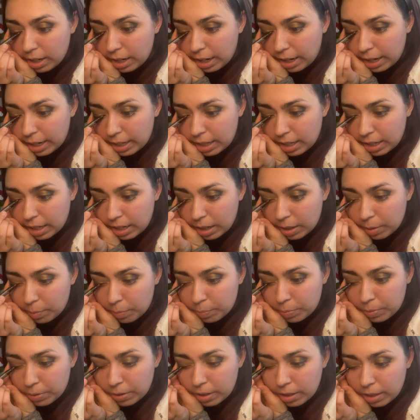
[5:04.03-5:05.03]
I
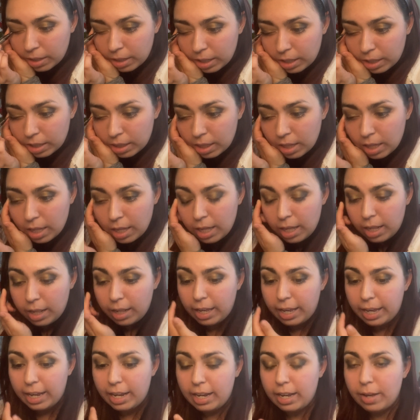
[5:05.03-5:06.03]
can't breathe,
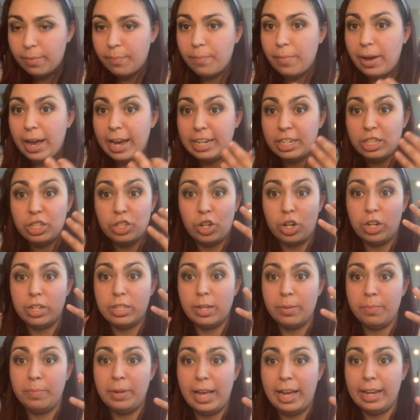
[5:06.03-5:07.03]
like I start
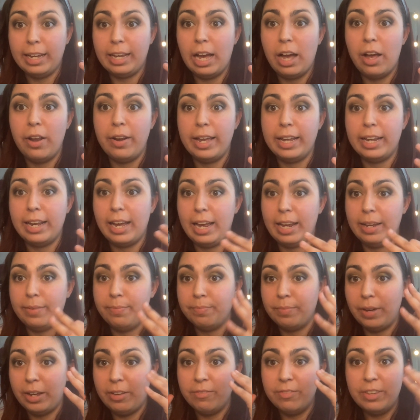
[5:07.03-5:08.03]
to black out,
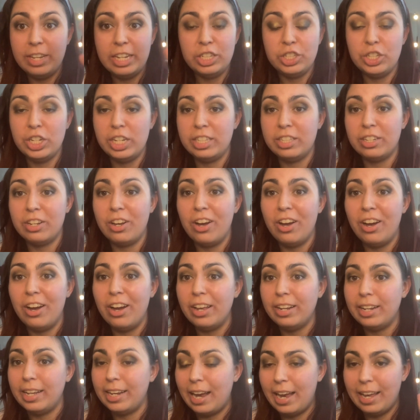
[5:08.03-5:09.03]
like my vision's
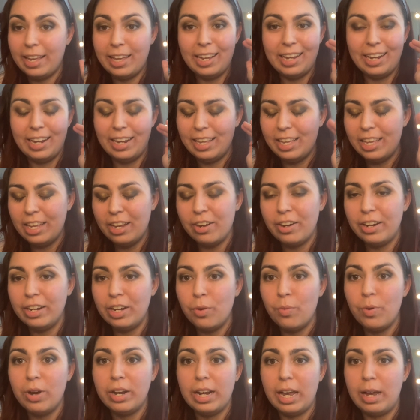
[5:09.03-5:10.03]
gone, like I can't hear
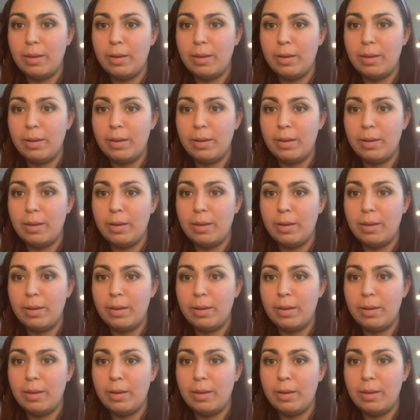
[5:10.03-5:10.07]
anyone.